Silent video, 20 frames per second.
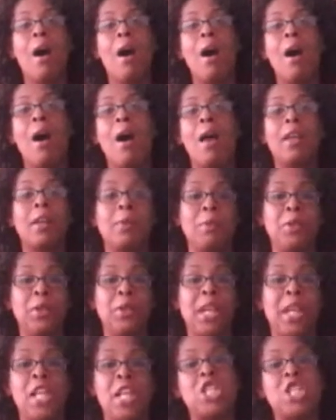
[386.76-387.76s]
and
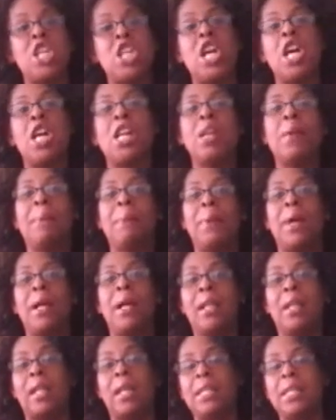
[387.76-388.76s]
communication.
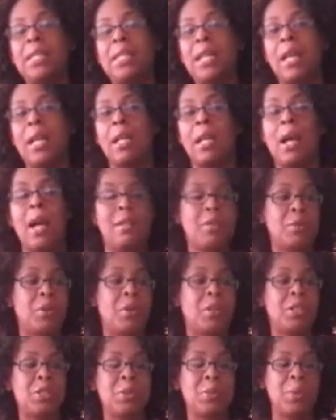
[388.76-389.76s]
But like I said, I
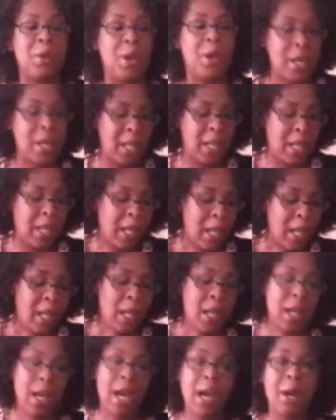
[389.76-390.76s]
joined a sorority.
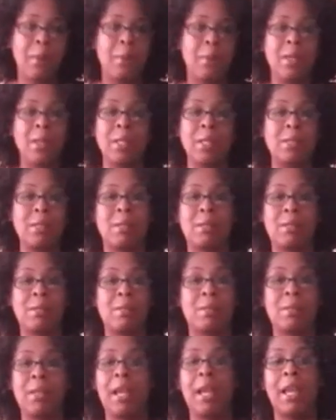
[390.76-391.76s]
I
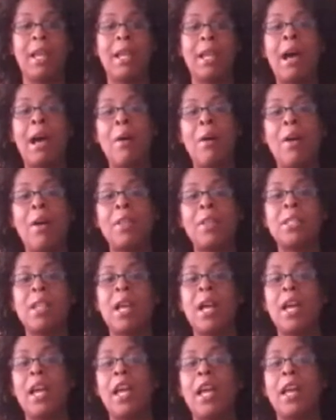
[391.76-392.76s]
was hanging out all the
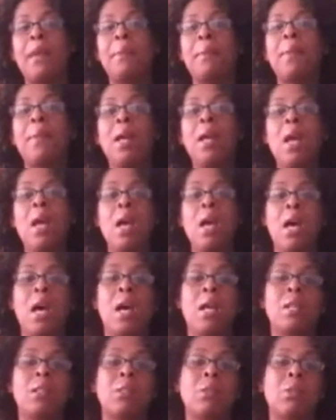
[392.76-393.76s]
time.
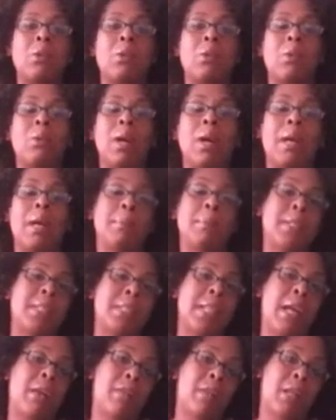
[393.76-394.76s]
And so I
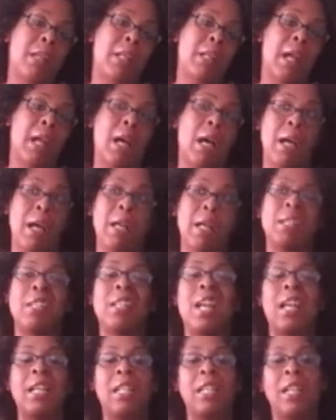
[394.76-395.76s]
missed out on a lot. And
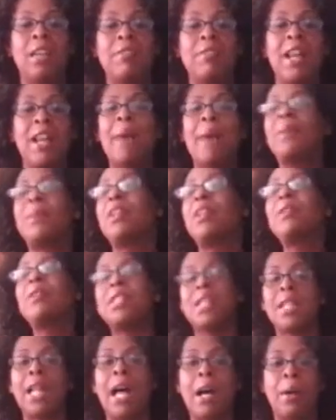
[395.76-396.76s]
then 9/11 happened. There
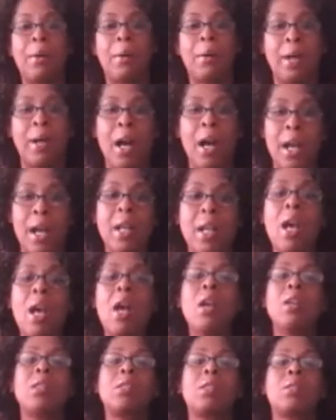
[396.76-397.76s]
was a lot going on.
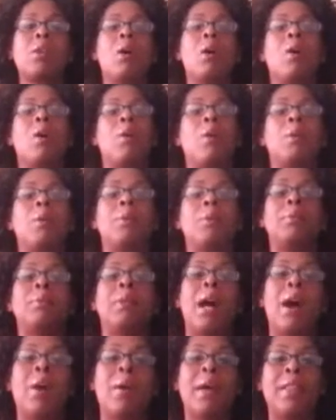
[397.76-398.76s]
So
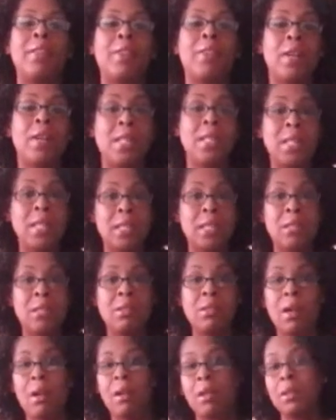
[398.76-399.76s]
now at 36
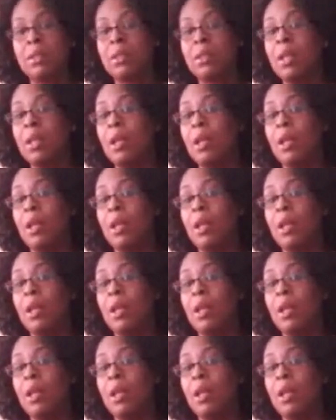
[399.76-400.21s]
years old,